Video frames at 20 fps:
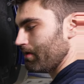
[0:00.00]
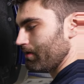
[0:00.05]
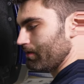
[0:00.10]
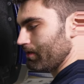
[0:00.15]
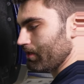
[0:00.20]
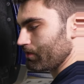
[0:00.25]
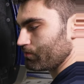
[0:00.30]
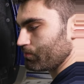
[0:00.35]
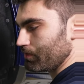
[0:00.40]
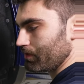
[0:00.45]

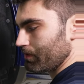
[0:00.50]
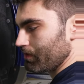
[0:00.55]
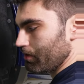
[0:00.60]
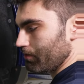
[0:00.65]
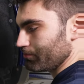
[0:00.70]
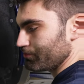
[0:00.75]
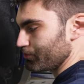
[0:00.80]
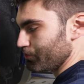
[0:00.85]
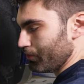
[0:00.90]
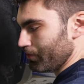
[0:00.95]
Next we can
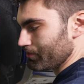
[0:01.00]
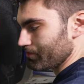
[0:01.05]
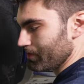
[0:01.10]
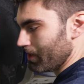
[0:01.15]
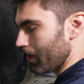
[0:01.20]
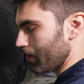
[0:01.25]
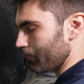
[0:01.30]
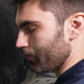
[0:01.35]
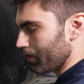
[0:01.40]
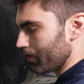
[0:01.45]
come to our
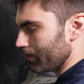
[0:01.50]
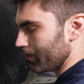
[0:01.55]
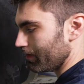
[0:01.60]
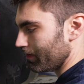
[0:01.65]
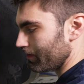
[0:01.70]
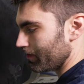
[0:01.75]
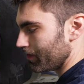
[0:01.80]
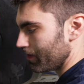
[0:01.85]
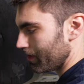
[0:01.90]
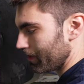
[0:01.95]
tie rod
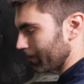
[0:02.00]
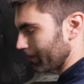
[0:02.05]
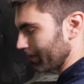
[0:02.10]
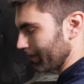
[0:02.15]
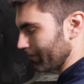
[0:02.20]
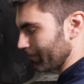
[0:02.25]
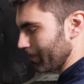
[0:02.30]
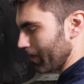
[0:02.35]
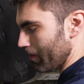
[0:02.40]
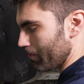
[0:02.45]
end and
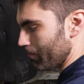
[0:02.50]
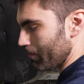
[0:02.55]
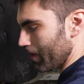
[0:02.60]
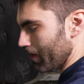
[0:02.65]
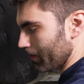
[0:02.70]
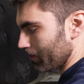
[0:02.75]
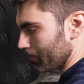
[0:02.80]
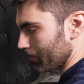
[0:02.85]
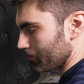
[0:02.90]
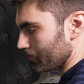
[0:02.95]
get that
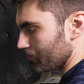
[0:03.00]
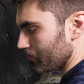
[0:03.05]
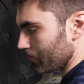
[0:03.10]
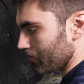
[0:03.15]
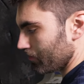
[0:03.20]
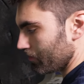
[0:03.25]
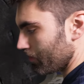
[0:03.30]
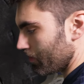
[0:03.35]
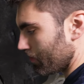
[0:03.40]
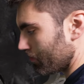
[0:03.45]
back into
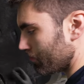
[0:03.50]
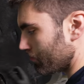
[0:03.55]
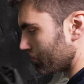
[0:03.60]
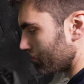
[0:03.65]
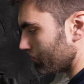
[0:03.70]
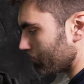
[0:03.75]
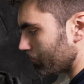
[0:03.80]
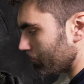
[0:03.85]
the knuckle.